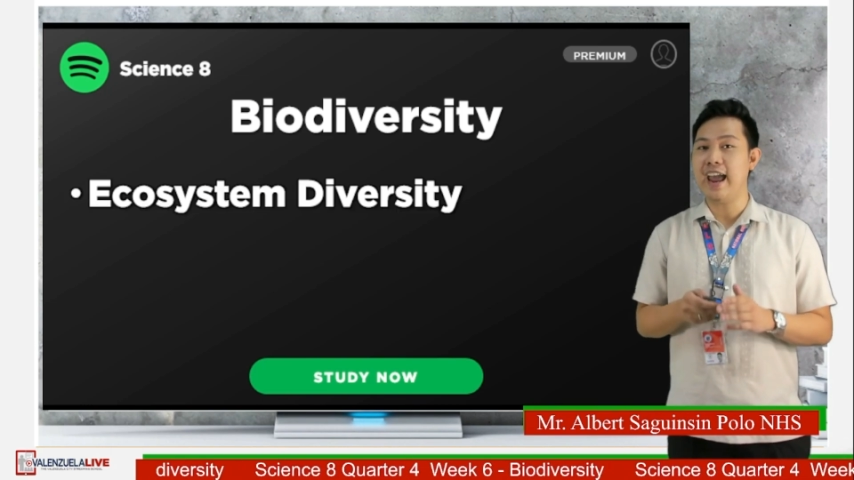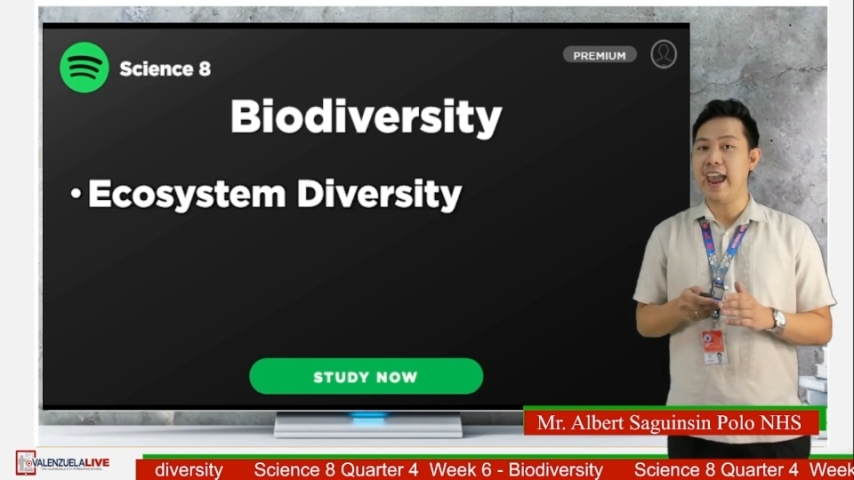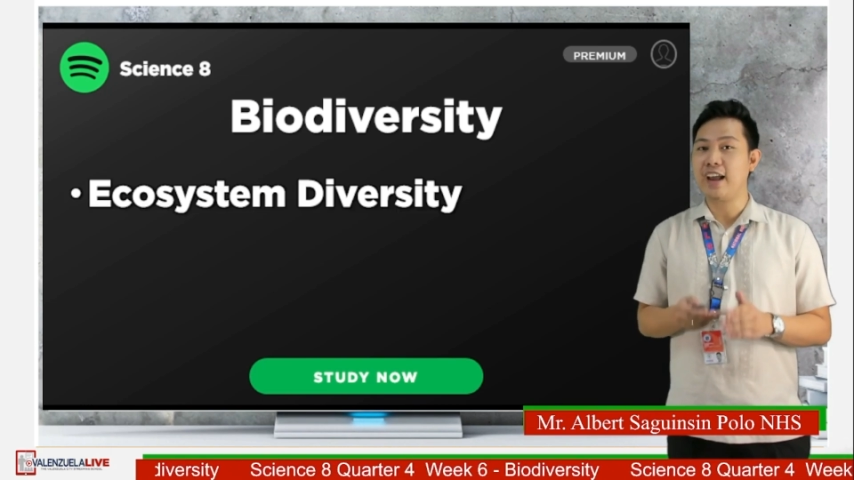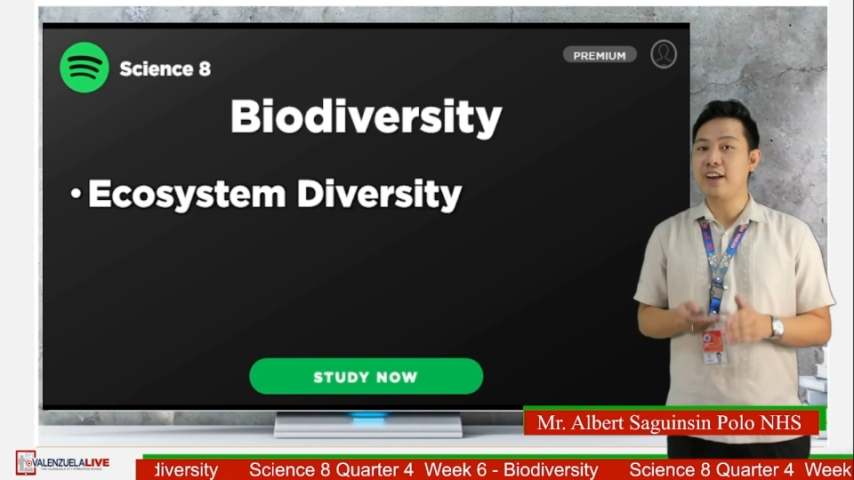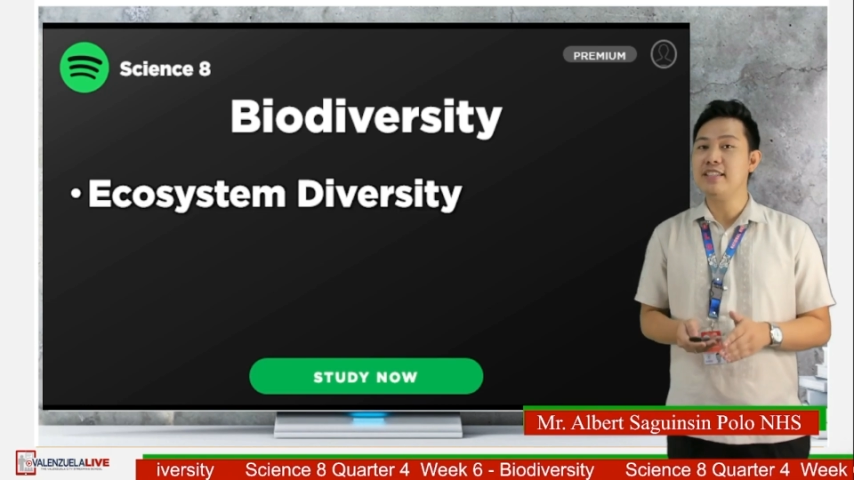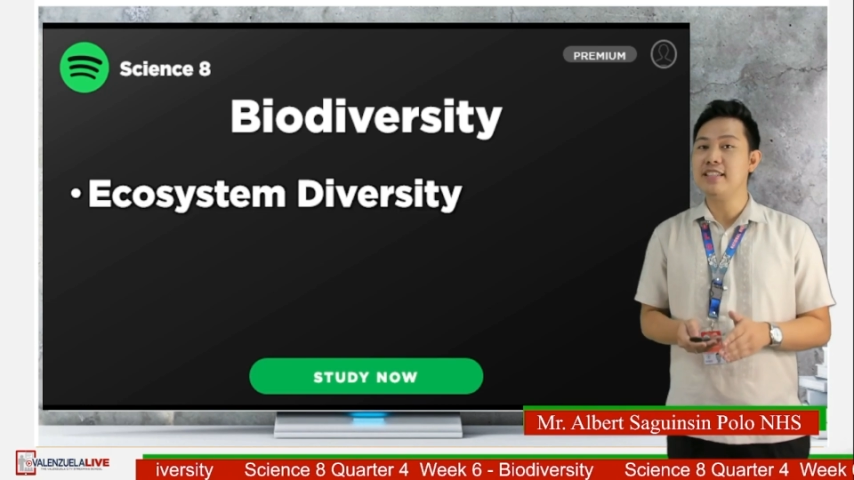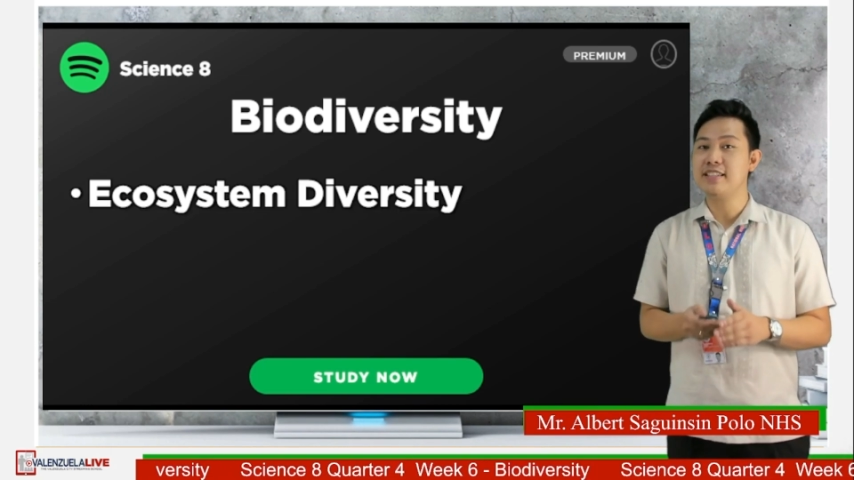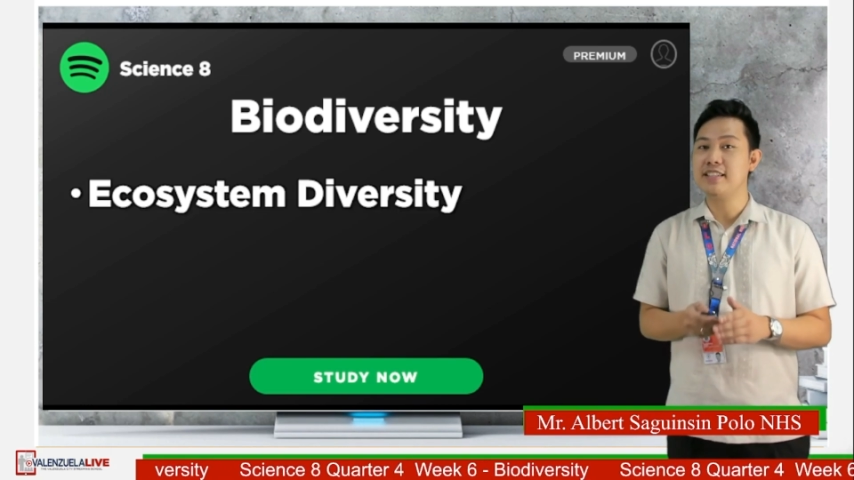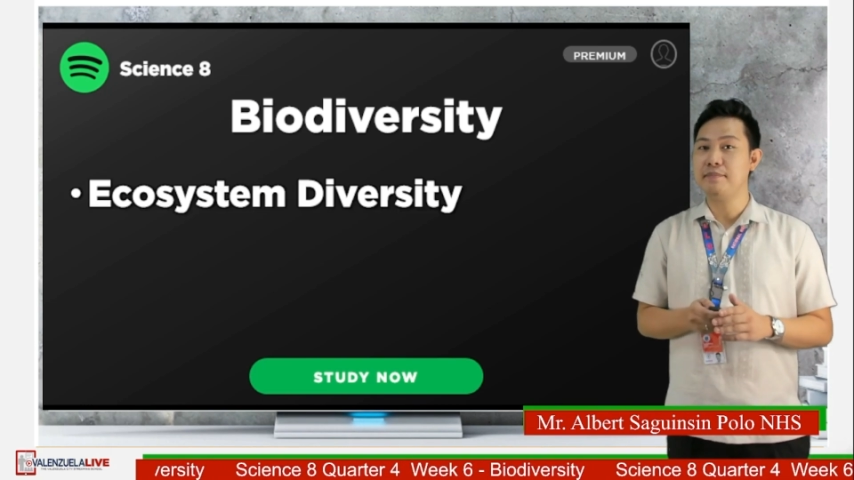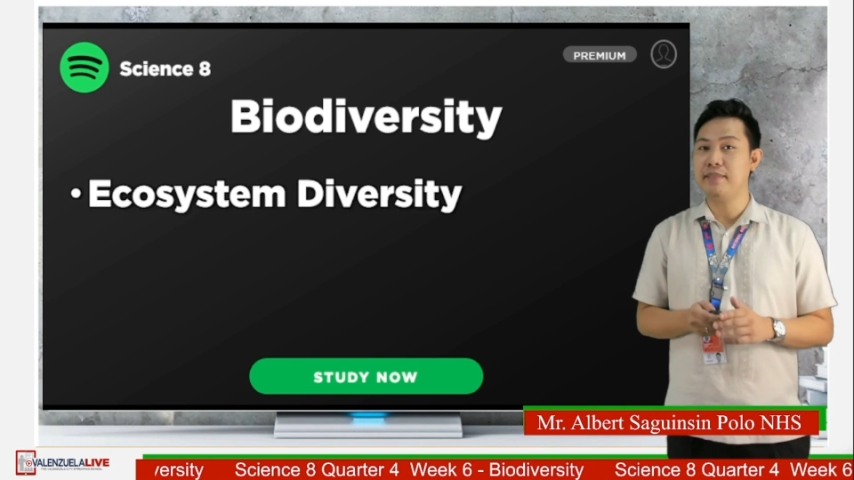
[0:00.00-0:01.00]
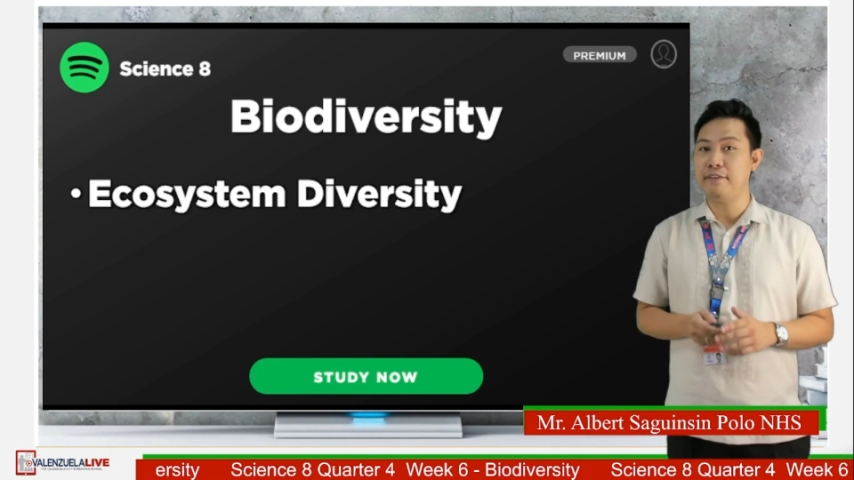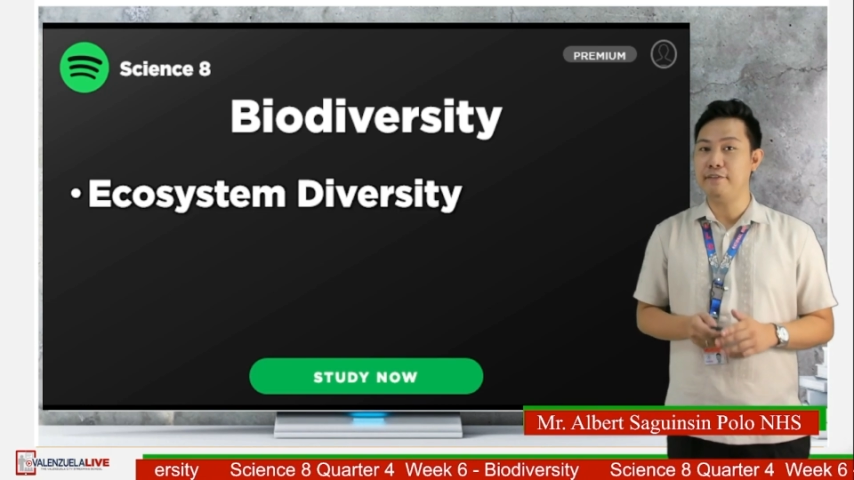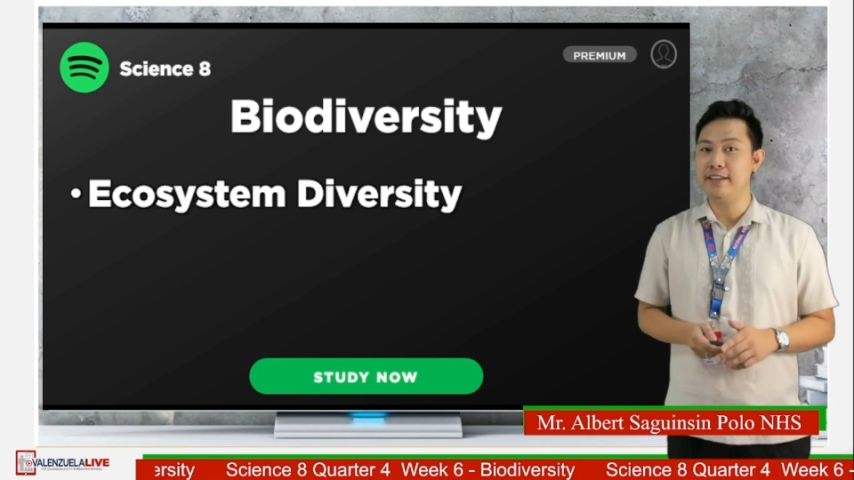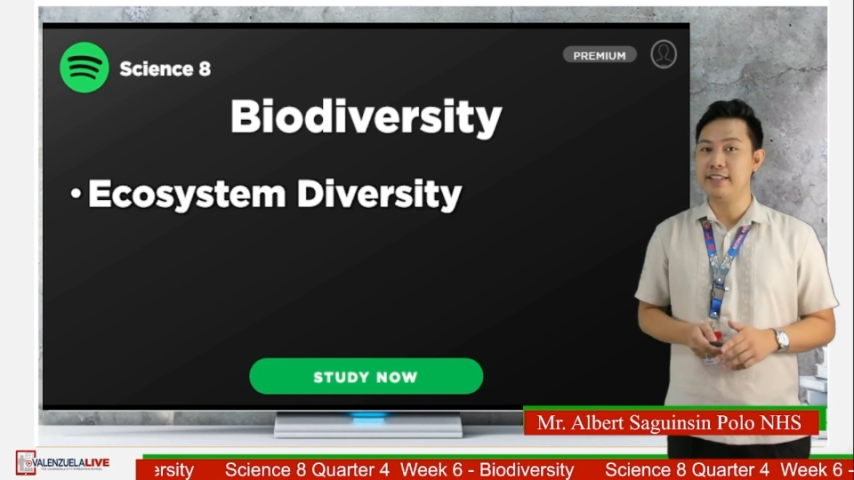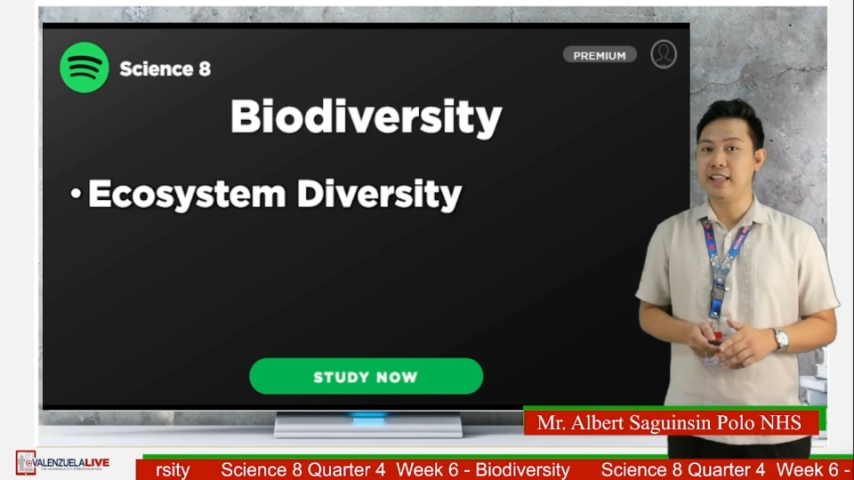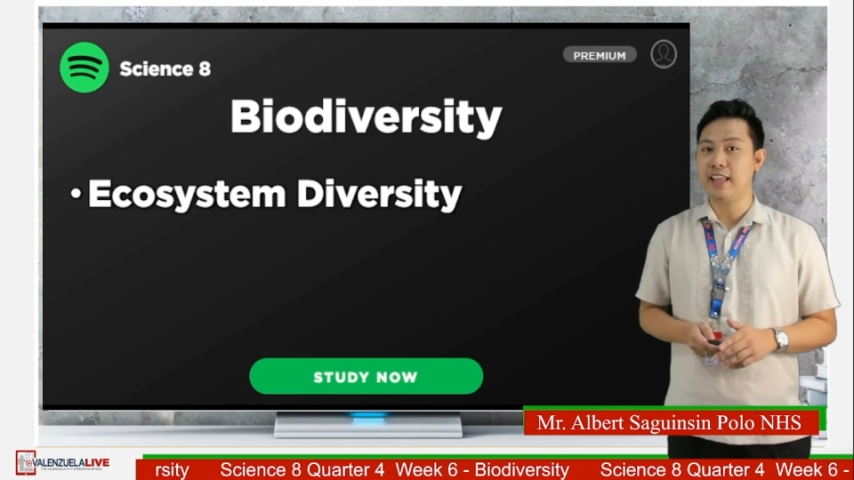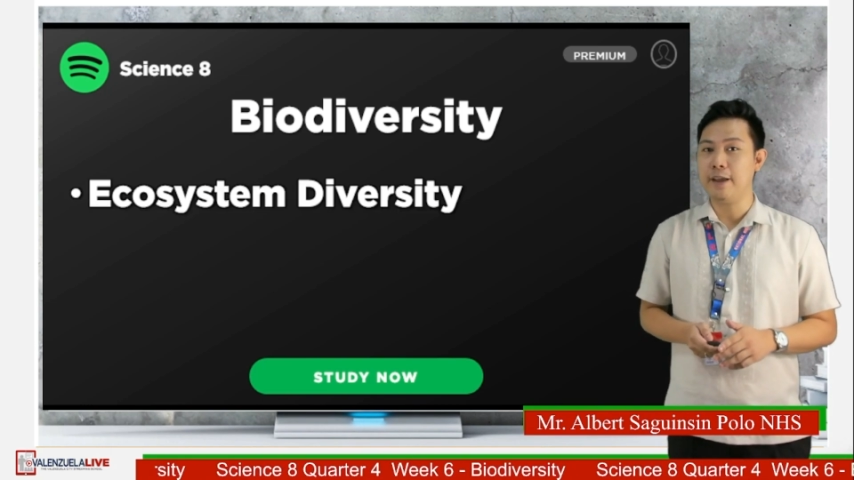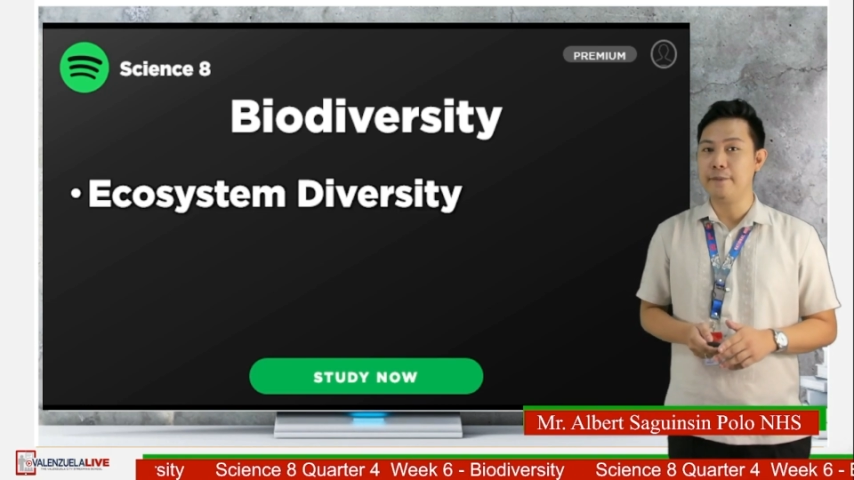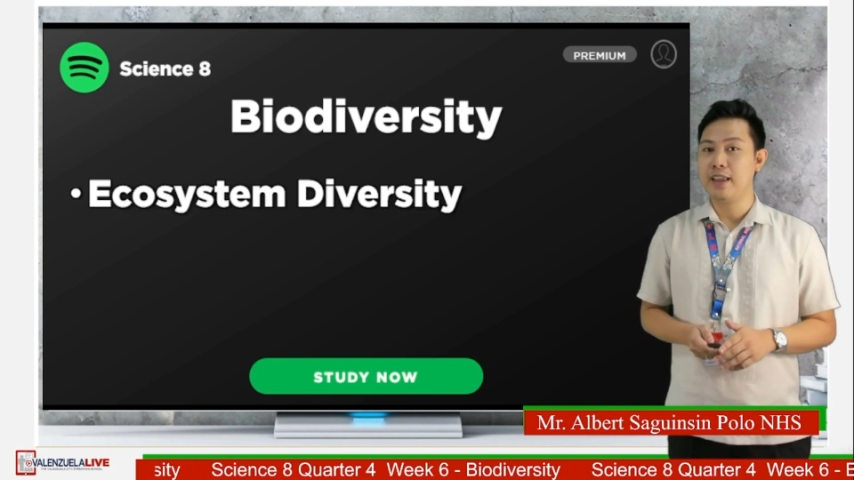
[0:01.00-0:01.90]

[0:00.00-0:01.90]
ecosystem diversity,